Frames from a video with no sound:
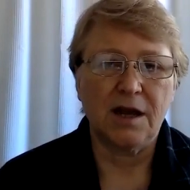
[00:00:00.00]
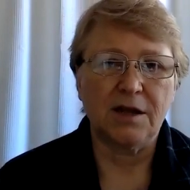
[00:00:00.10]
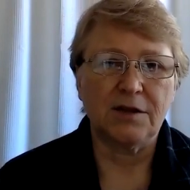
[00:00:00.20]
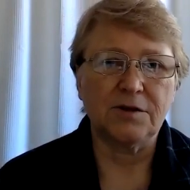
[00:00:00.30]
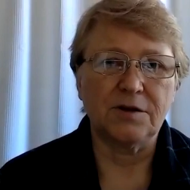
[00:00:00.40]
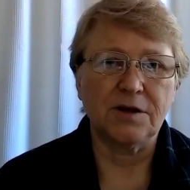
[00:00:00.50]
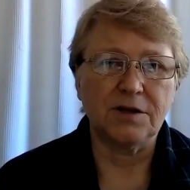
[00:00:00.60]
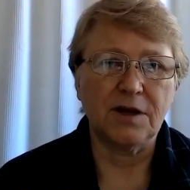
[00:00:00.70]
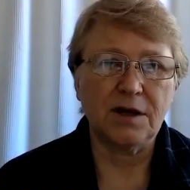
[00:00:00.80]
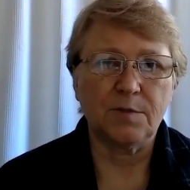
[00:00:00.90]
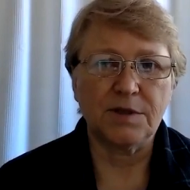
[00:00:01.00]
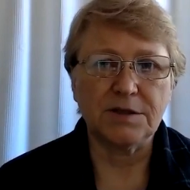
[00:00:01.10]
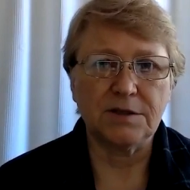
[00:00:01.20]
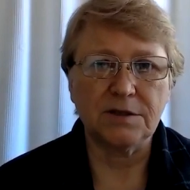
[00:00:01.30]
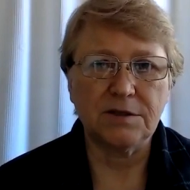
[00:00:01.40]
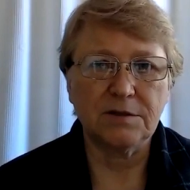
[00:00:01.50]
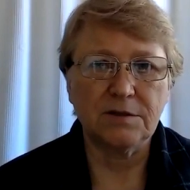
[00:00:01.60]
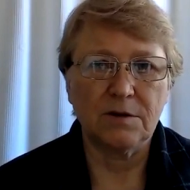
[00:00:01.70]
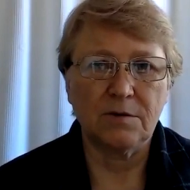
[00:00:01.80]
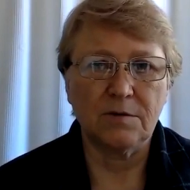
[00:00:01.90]
and to conduct business,
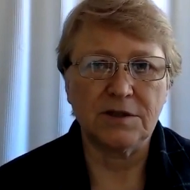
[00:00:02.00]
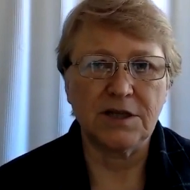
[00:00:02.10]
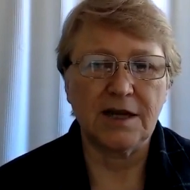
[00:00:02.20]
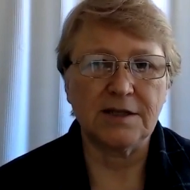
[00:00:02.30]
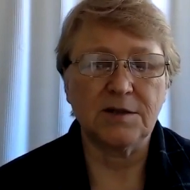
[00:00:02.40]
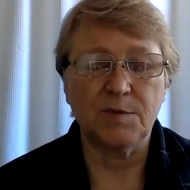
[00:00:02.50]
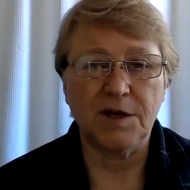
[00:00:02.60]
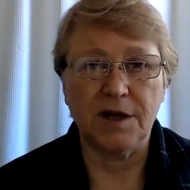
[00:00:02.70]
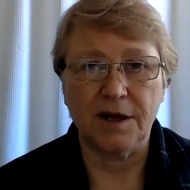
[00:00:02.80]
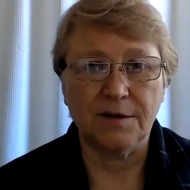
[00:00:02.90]
which has to be done.